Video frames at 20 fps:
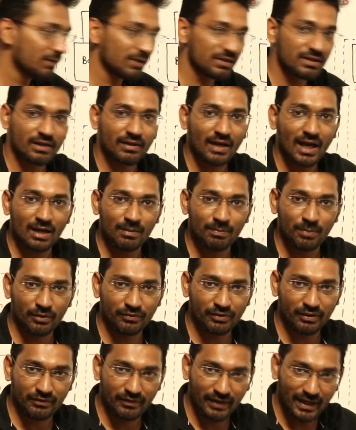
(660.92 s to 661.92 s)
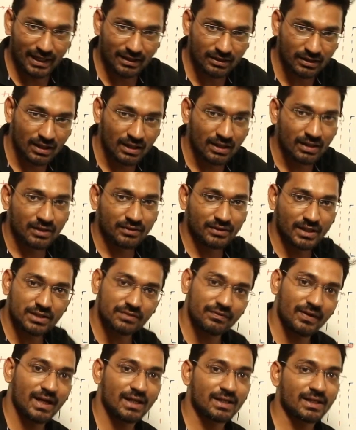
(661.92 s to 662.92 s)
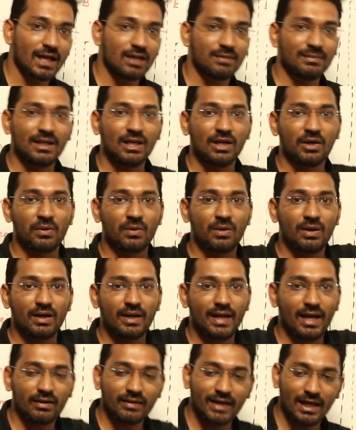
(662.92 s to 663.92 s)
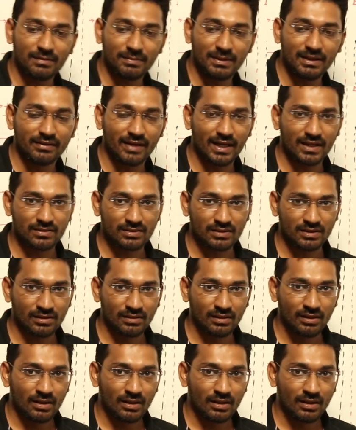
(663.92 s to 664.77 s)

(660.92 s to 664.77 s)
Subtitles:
with the help of a weight. This weight can be lowered or can be raised.